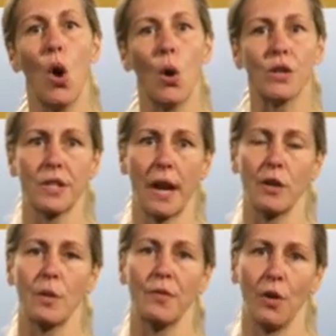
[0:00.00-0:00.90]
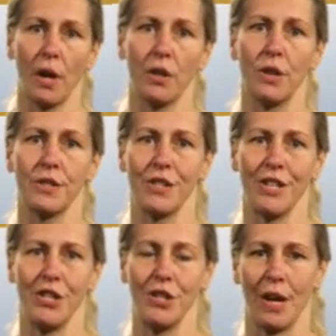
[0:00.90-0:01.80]
or sign up for our
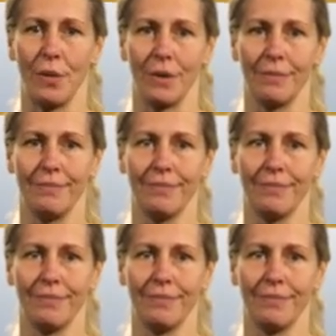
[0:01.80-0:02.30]
consultation hour.